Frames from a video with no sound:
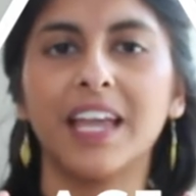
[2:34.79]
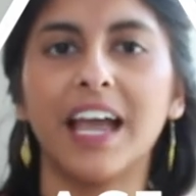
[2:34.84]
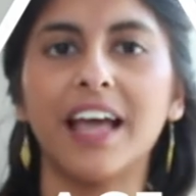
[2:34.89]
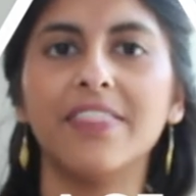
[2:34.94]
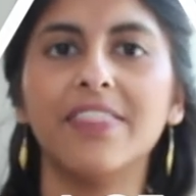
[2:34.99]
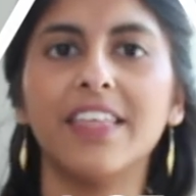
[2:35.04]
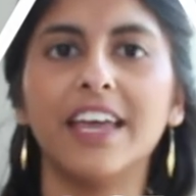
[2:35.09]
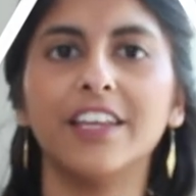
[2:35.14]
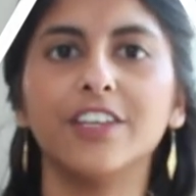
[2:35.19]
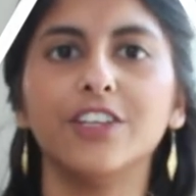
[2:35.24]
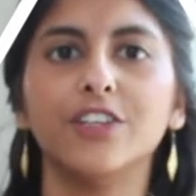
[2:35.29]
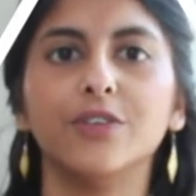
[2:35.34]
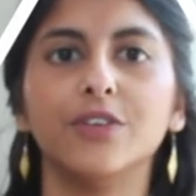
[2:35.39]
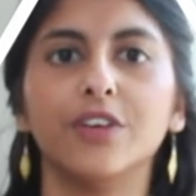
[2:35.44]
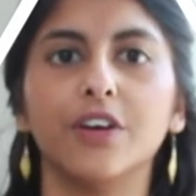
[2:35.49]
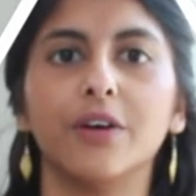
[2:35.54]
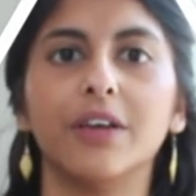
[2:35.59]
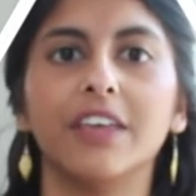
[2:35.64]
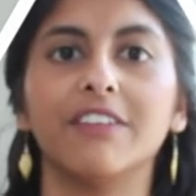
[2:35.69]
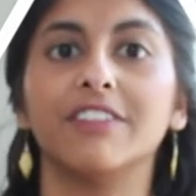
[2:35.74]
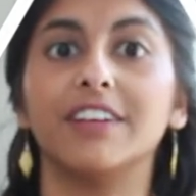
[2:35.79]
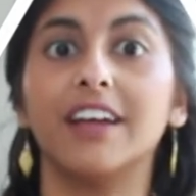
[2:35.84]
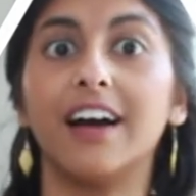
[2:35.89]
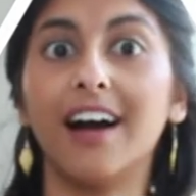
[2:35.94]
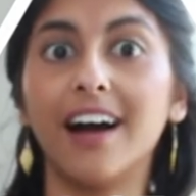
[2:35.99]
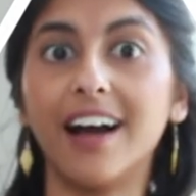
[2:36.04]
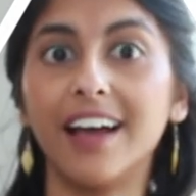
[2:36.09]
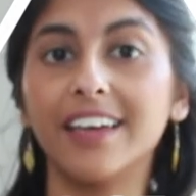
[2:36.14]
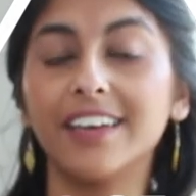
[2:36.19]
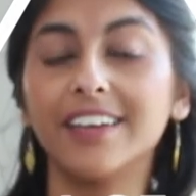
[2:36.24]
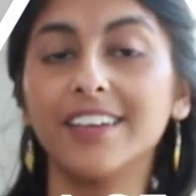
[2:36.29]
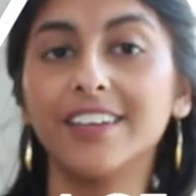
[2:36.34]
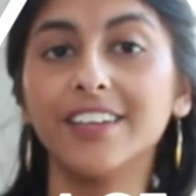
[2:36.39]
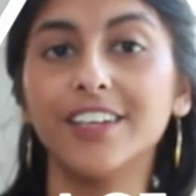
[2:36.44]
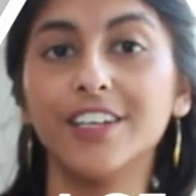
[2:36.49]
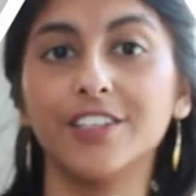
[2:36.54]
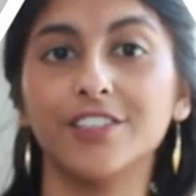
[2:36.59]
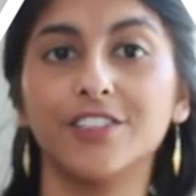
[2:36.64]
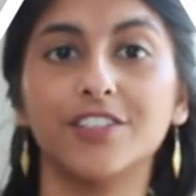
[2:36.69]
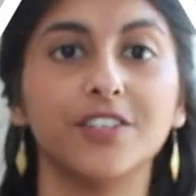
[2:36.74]
And then you go even higher
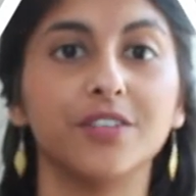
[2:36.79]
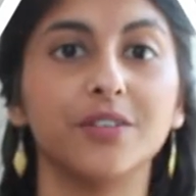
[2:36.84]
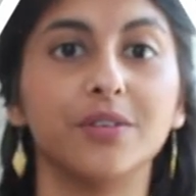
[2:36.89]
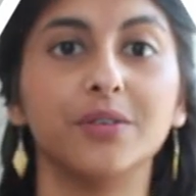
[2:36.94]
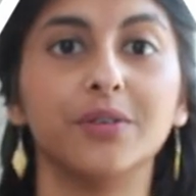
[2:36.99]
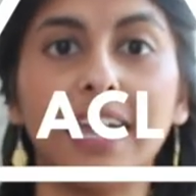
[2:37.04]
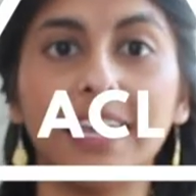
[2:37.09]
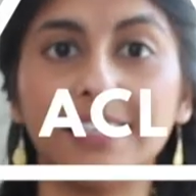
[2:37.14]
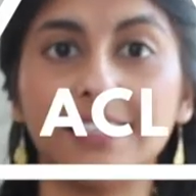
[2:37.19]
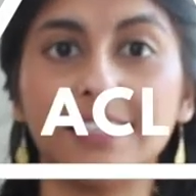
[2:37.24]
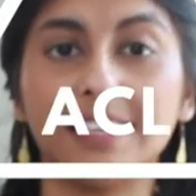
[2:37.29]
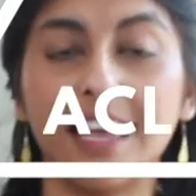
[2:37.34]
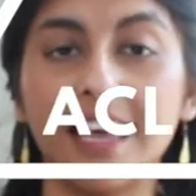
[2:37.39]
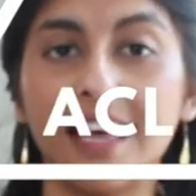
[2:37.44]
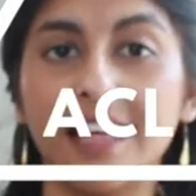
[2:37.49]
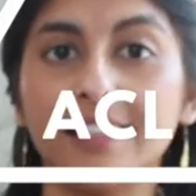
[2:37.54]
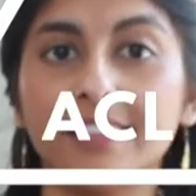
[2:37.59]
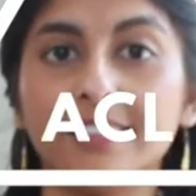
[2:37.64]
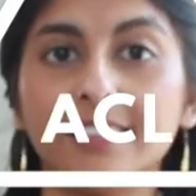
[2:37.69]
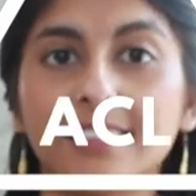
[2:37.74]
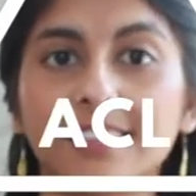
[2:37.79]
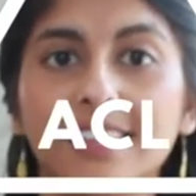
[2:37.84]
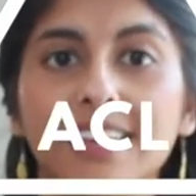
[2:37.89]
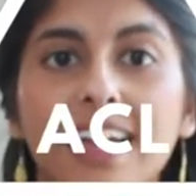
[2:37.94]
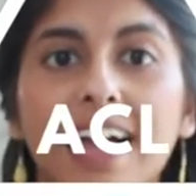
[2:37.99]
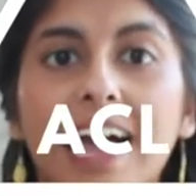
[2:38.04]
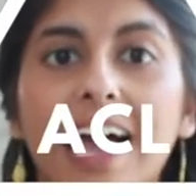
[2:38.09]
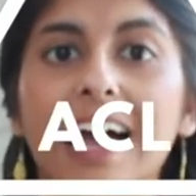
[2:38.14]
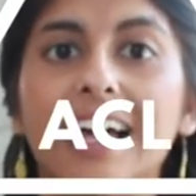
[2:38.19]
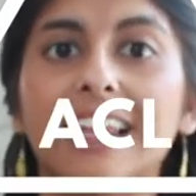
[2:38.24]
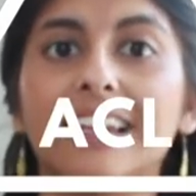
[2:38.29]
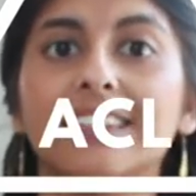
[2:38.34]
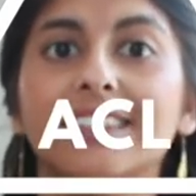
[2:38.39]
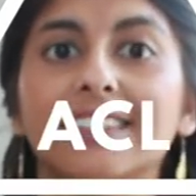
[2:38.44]
to ACLs and